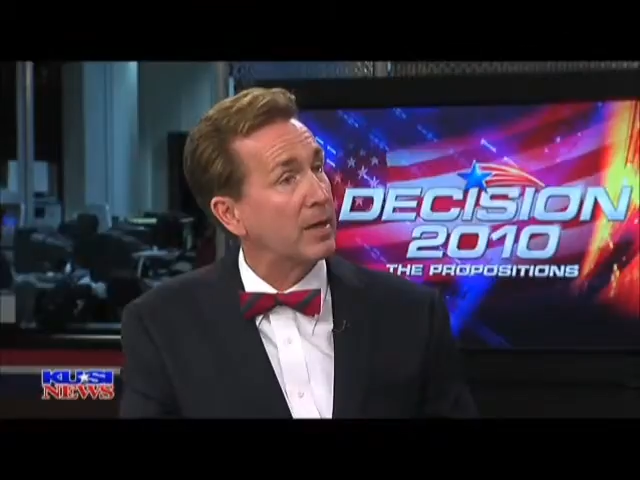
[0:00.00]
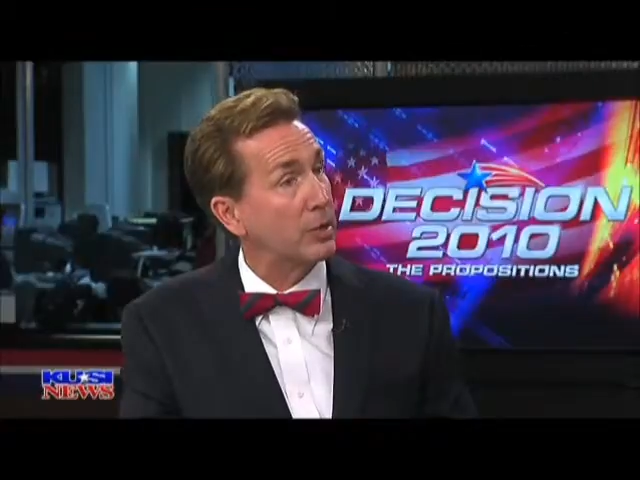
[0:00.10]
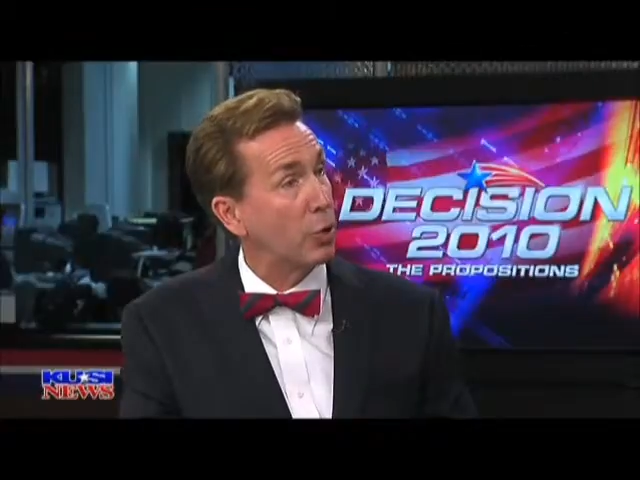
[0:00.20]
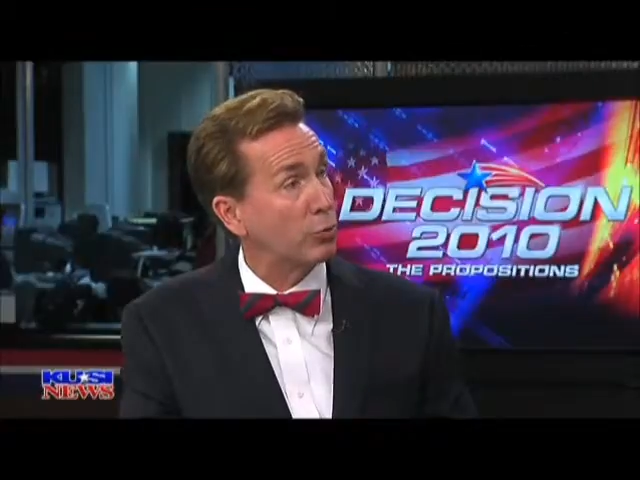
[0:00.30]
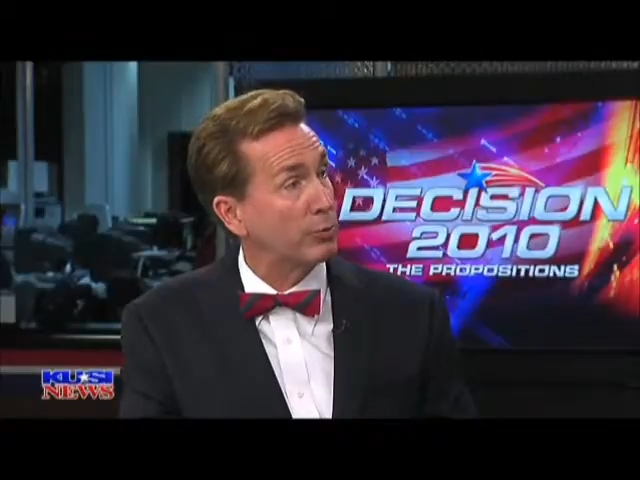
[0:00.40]

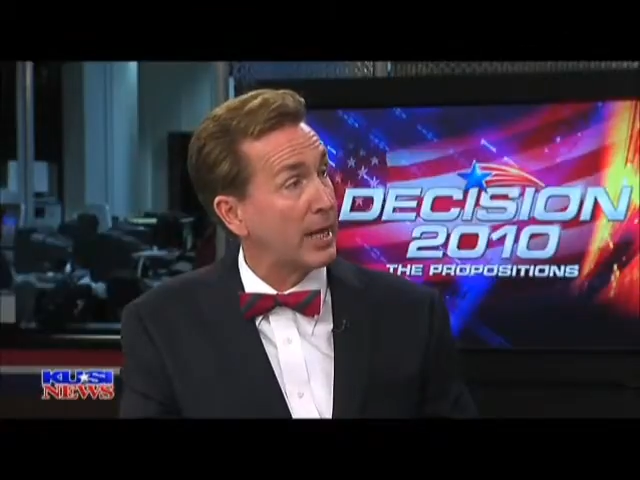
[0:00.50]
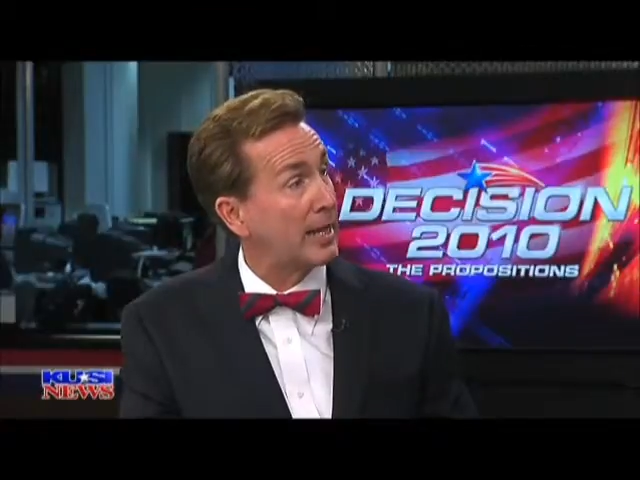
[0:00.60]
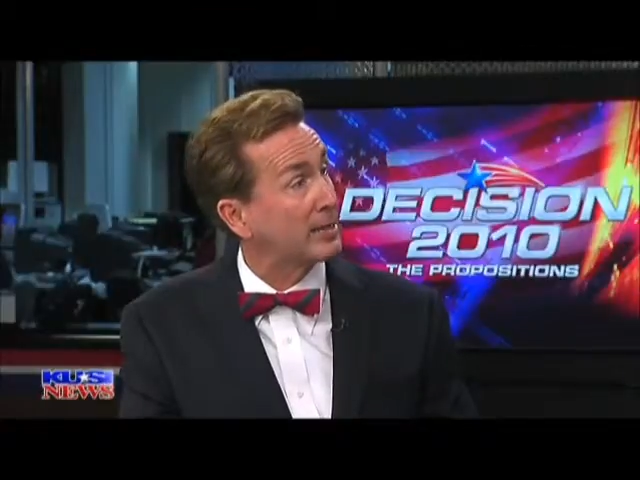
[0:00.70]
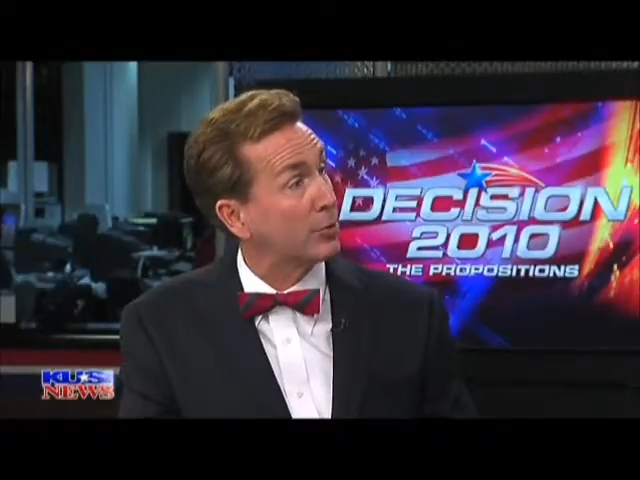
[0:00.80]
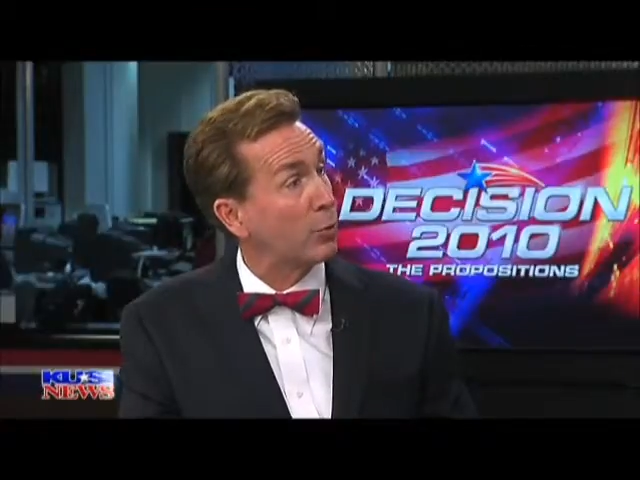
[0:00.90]
local
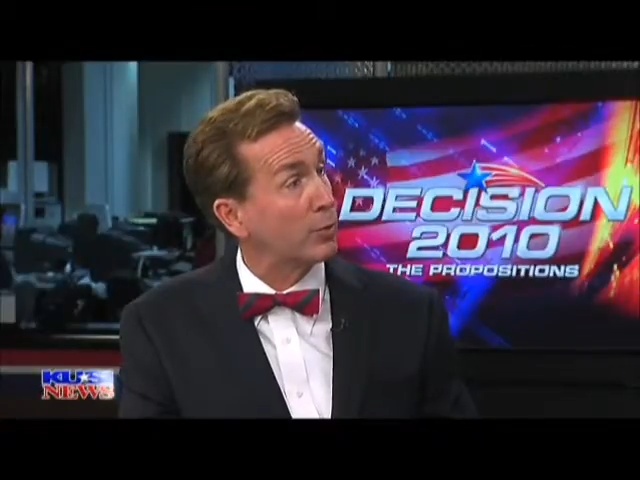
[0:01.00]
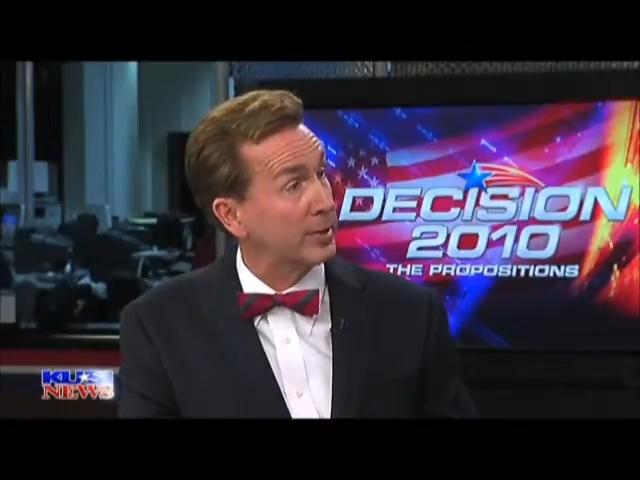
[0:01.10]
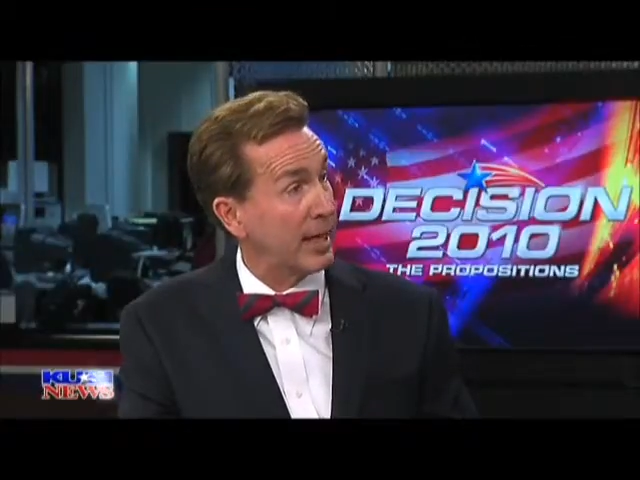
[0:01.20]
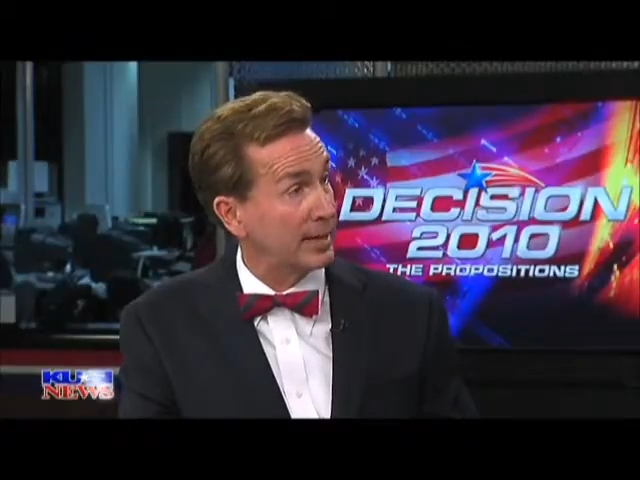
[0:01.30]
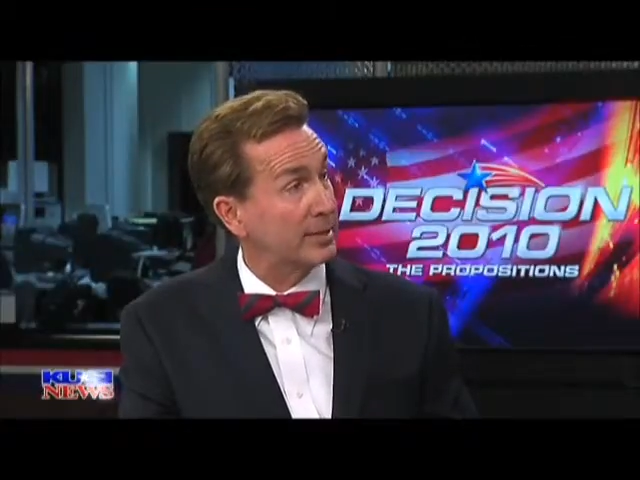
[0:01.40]
taxes or
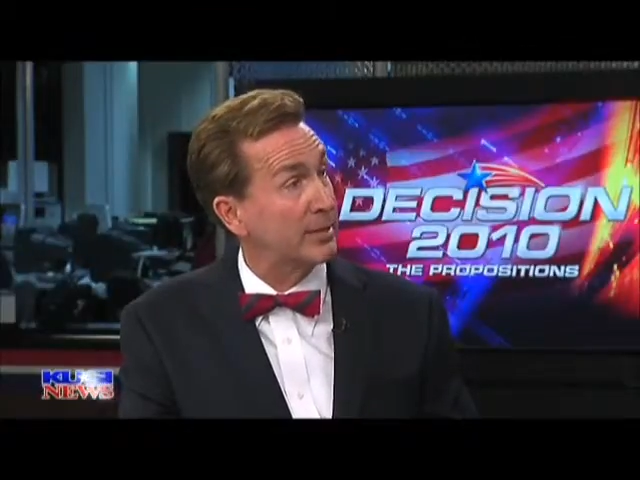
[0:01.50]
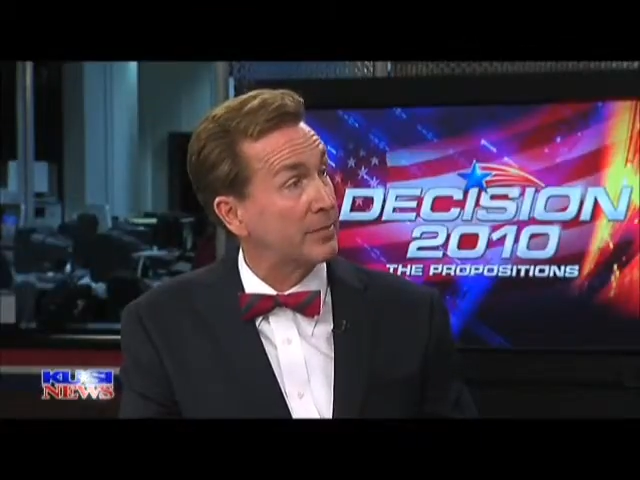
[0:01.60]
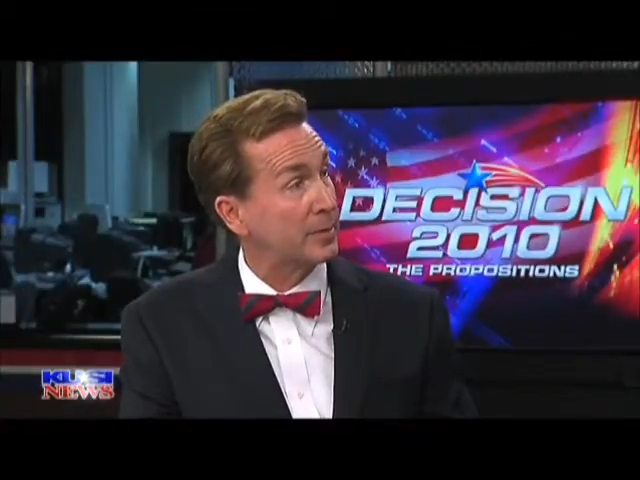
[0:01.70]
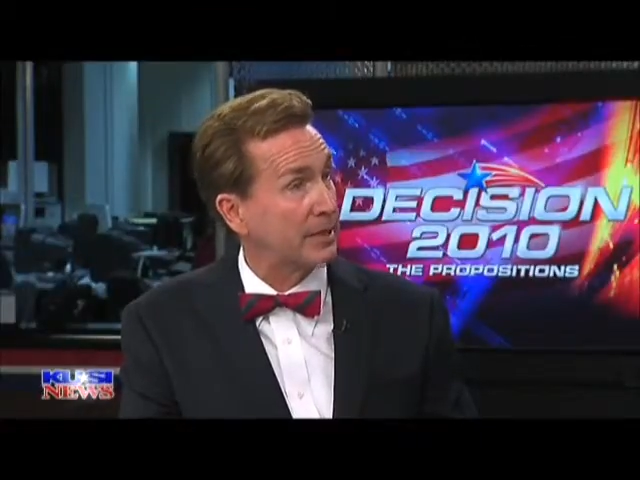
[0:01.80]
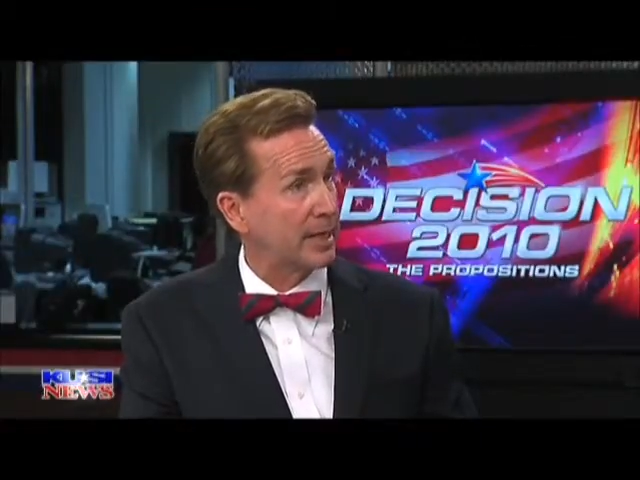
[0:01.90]
taxes
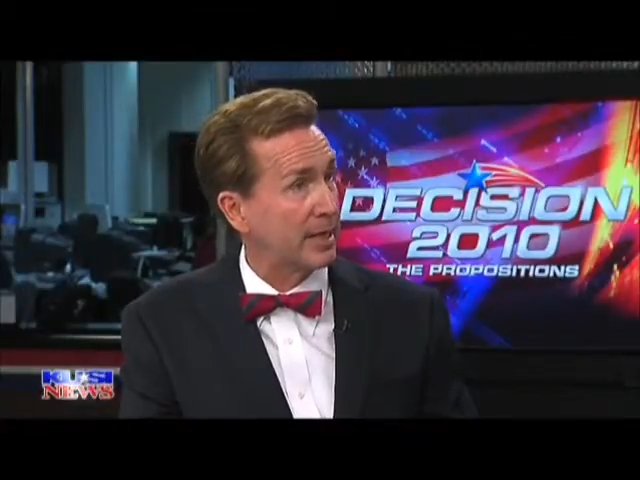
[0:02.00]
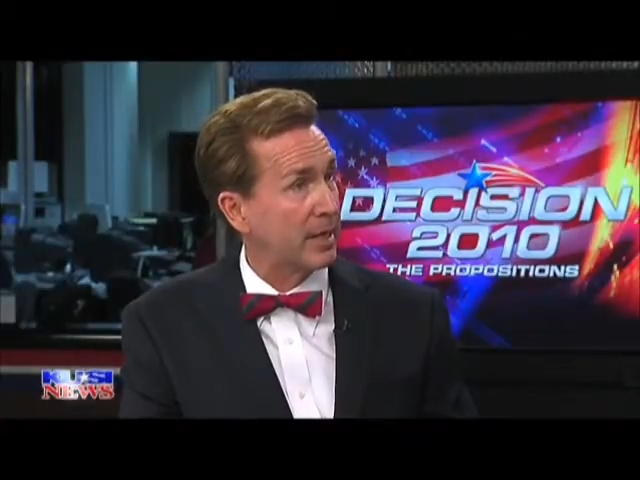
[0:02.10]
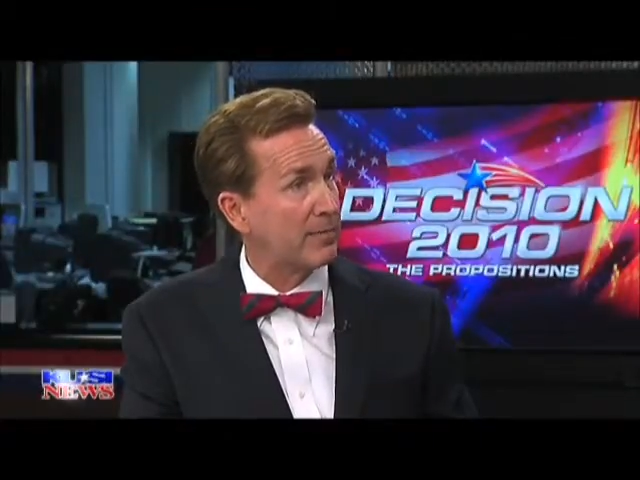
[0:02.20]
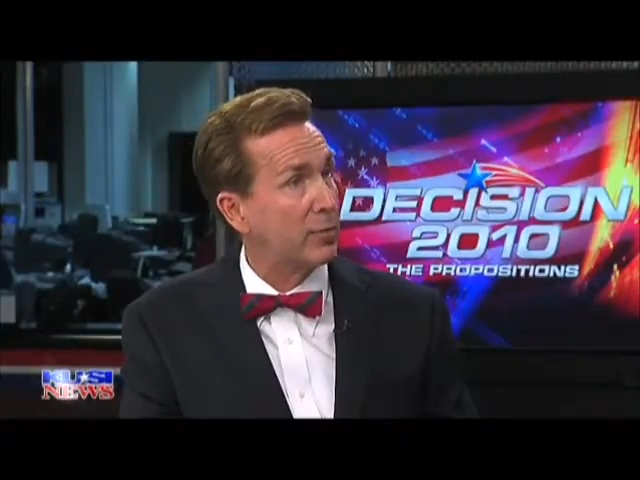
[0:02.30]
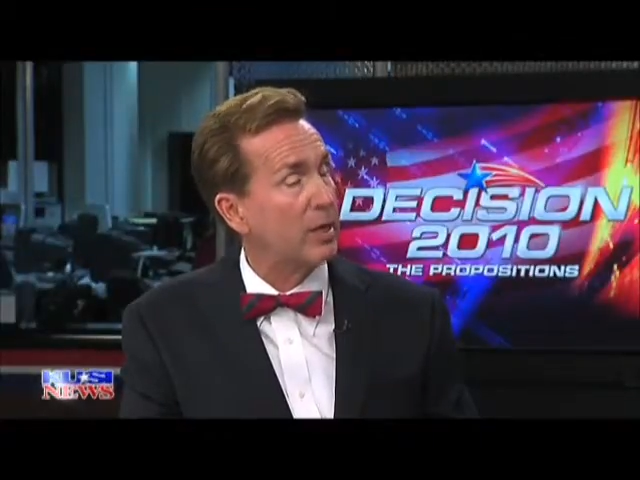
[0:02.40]
at the state
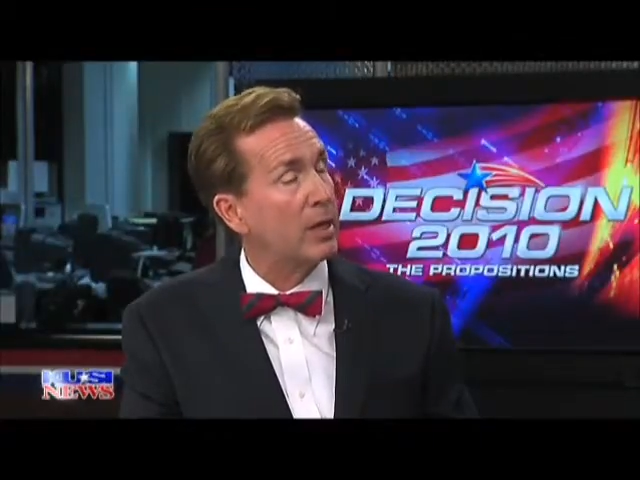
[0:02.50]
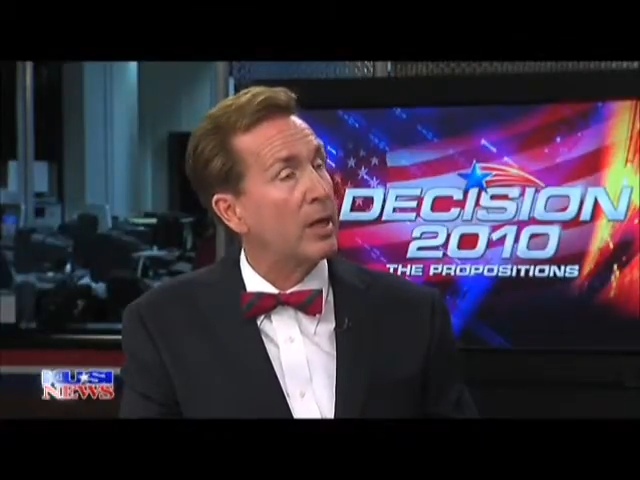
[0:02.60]
level.